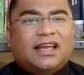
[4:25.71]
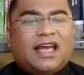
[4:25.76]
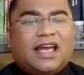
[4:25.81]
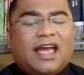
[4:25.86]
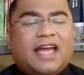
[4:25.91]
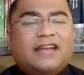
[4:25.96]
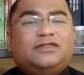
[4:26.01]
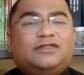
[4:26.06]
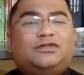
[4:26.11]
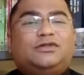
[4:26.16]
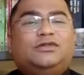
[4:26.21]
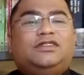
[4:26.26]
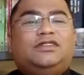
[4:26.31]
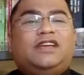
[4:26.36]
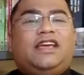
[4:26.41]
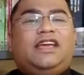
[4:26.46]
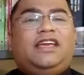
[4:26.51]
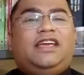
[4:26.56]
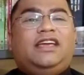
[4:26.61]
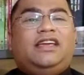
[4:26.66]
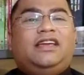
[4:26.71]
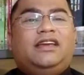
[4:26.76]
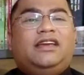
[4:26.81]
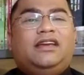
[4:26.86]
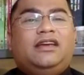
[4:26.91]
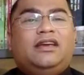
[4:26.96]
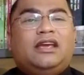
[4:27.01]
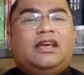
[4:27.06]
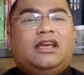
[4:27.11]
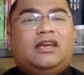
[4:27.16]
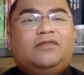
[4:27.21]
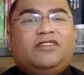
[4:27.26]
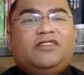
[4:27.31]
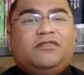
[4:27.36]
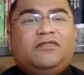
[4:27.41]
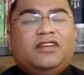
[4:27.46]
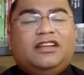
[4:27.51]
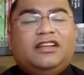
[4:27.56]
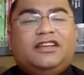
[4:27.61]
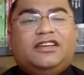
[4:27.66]
And today we
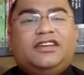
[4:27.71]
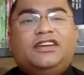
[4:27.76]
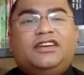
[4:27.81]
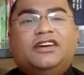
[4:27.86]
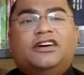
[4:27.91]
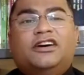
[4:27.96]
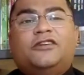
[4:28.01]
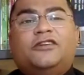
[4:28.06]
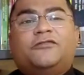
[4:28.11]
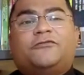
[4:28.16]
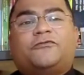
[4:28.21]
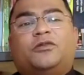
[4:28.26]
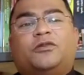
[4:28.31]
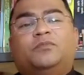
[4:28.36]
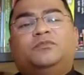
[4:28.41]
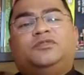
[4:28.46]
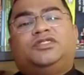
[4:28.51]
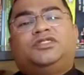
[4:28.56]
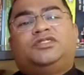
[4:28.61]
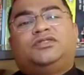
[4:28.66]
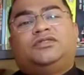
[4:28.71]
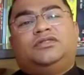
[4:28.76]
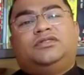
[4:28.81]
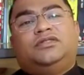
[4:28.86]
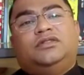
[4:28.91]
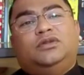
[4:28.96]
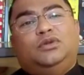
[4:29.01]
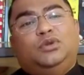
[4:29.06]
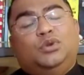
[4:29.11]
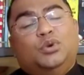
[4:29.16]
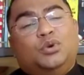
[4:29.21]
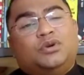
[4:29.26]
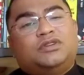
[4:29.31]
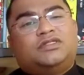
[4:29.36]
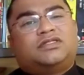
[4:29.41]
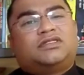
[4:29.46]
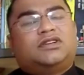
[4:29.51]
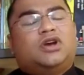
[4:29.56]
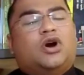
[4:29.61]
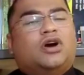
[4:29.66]
will hear from
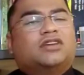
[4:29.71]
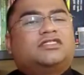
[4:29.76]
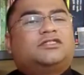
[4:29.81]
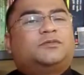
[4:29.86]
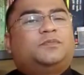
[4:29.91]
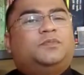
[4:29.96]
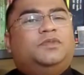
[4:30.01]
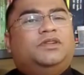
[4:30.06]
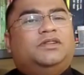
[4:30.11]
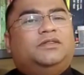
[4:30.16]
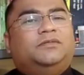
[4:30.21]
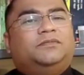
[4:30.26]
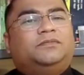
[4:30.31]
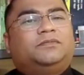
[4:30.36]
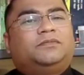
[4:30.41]
Luke's Gospel